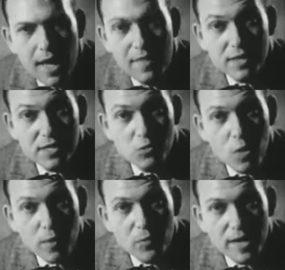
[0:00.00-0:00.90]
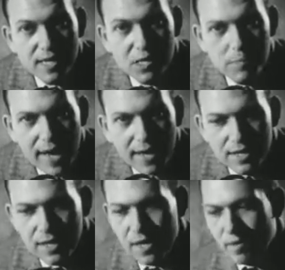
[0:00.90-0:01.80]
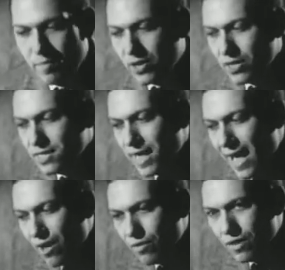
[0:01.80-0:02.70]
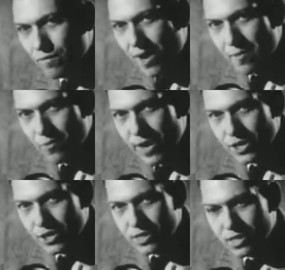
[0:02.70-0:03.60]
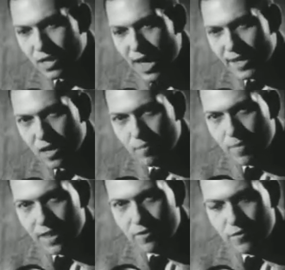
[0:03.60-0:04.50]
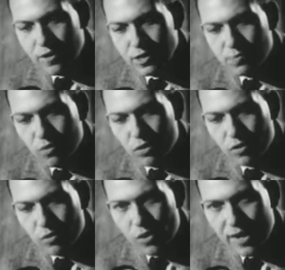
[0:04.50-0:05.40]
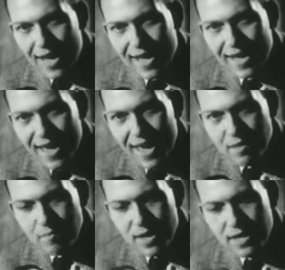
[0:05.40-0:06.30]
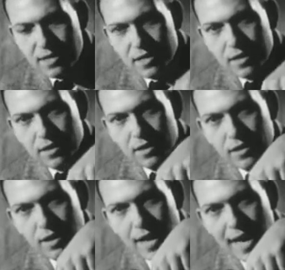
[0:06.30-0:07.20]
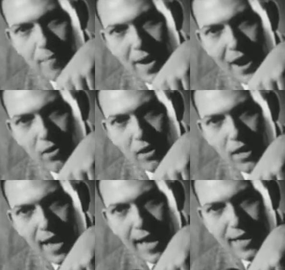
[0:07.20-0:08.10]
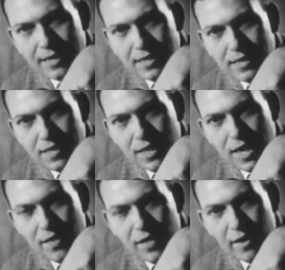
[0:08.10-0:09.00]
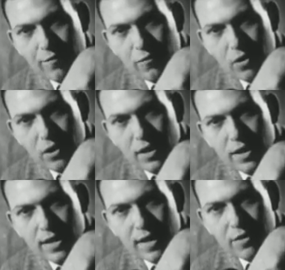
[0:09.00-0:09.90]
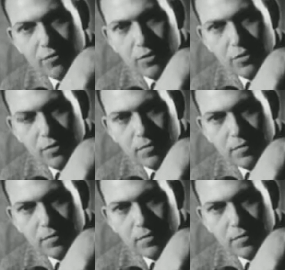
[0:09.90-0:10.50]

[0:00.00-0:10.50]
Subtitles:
And this is what we expect, because now the vibrations lined up by the first Polaroid again meet a parallel axis and therefore get through.